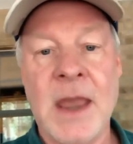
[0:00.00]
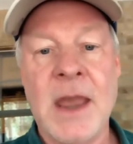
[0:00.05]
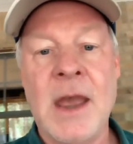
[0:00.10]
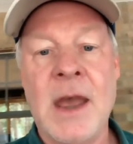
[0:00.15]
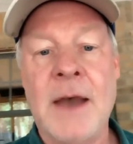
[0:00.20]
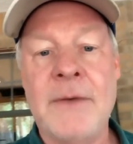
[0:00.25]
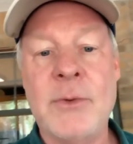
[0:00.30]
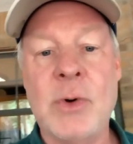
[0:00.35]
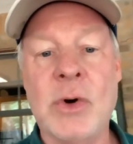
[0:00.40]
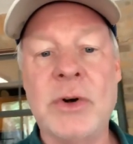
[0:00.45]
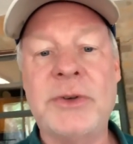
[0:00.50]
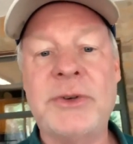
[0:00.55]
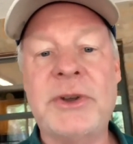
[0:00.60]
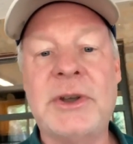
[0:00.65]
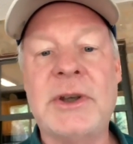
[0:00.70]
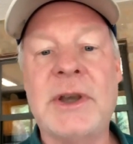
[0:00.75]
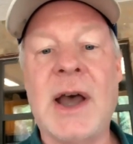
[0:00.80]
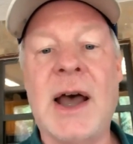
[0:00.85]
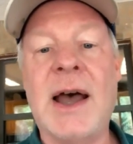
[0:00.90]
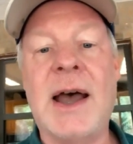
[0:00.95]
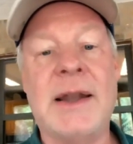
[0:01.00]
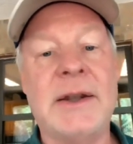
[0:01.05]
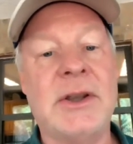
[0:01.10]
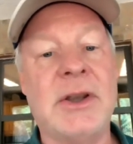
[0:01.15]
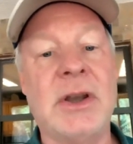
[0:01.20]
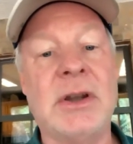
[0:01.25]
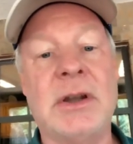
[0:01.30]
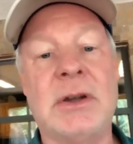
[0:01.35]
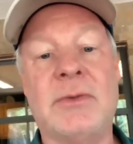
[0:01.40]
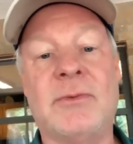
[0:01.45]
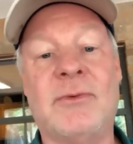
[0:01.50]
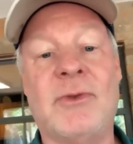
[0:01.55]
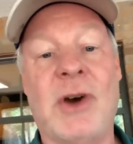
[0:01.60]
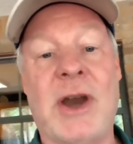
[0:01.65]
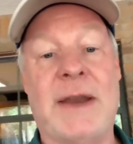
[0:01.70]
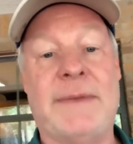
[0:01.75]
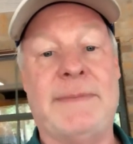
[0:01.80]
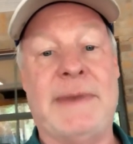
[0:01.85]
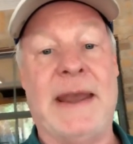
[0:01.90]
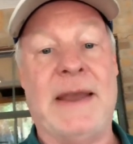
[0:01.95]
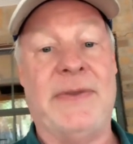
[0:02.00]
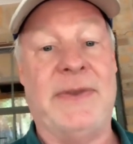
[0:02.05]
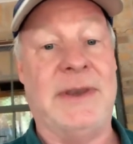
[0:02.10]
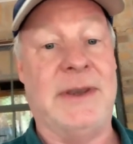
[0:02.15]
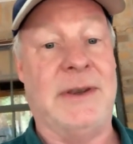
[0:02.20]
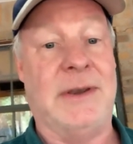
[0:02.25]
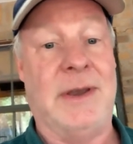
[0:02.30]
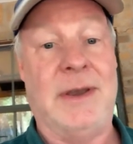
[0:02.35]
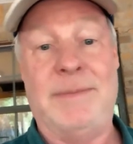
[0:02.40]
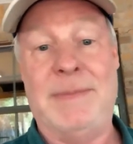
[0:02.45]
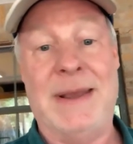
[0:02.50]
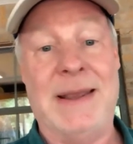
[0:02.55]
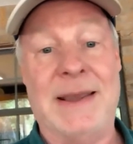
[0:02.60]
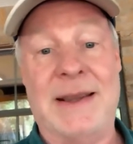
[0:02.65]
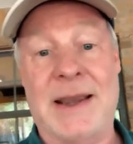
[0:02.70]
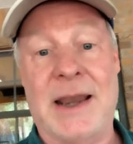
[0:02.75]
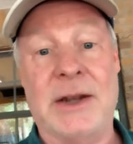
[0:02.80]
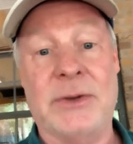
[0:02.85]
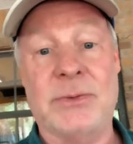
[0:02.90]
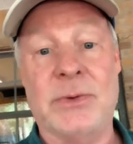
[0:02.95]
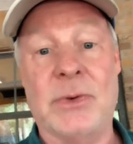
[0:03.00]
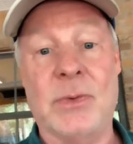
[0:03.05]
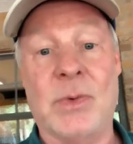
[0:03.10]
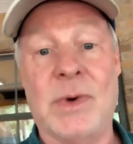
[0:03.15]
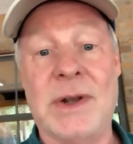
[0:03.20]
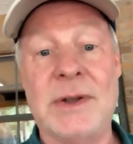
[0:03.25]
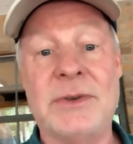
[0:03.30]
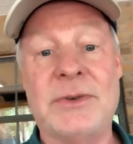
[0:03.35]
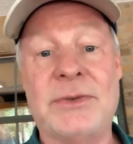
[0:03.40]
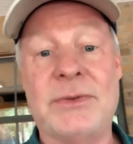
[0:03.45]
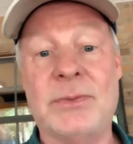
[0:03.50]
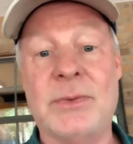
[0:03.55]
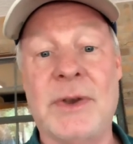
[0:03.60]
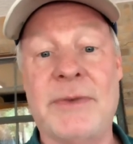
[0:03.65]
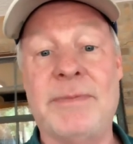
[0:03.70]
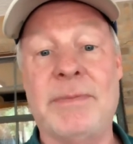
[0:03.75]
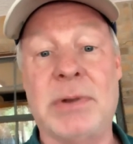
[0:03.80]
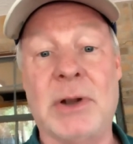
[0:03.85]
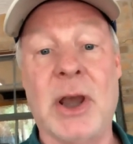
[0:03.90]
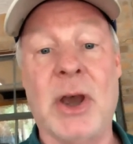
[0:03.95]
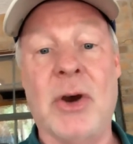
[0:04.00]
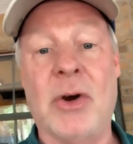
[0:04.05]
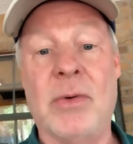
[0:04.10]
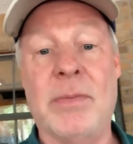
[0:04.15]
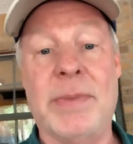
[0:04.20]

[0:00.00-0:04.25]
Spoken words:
Of course, God could have wiped out the Amalekites with one swift blow,